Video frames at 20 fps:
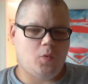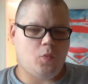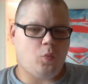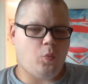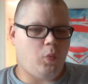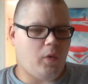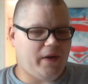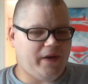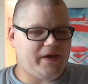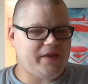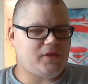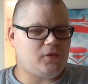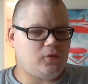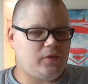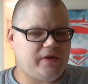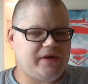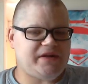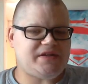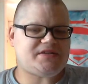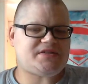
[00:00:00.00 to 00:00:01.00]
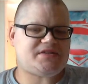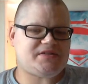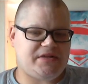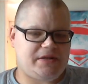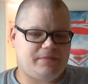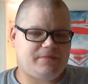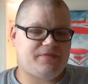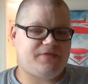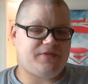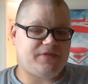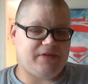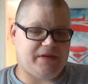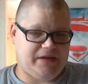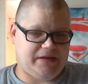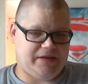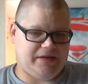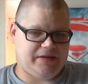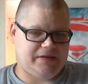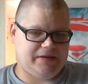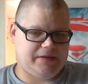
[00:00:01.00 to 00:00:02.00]
Why do hate
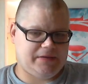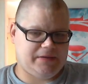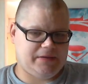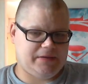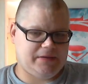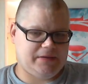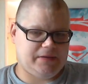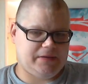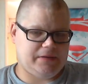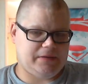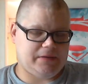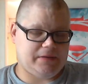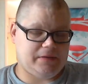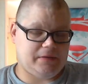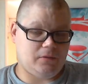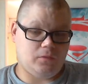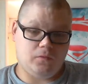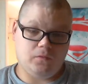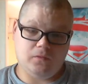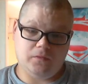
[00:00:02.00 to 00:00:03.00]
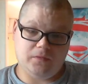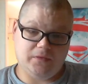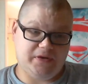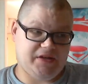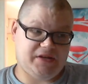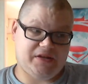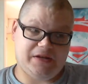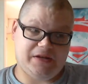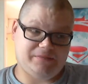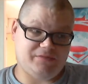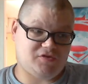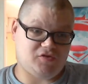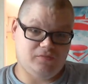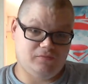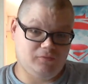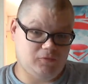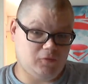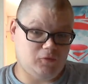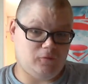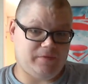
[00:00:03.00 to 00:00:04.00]
something when it comes to
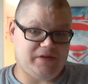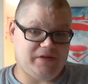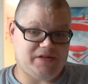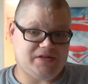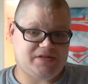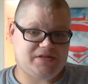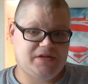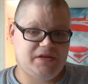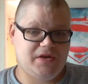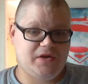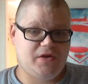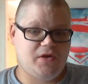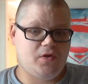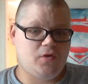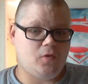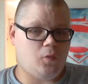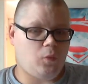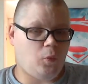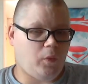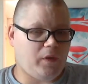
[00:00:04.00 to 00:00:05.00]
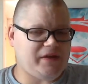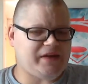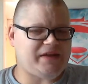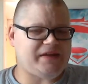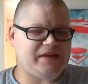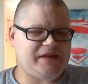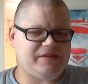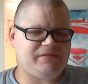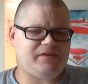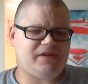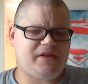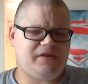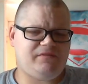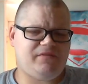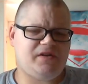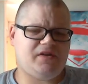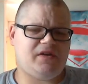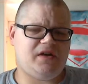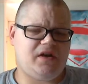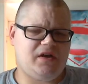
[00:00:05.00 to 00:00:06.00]
movies when it
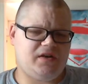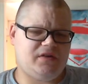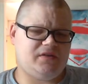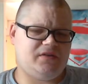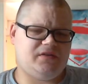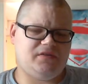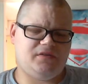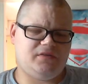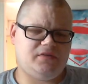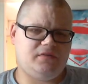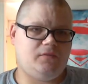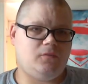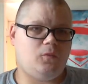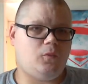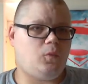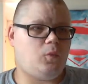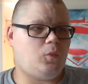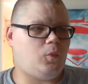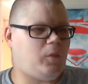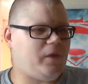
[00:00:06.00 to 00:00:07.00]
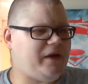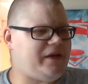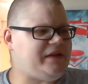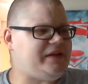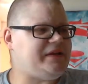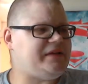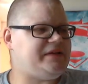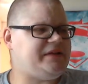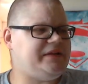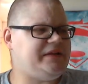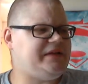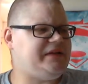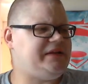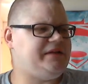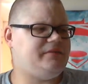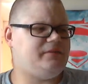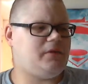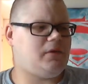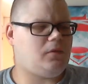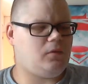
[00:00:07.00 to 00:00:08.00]
even on when
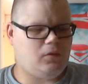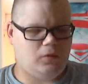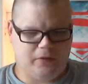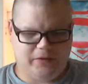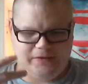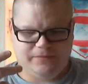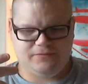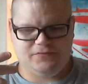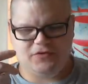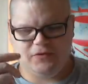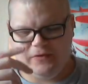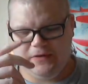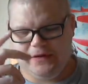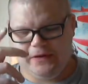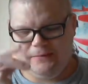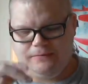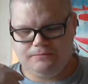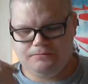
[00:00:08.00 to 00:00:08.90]
it okay, sorry,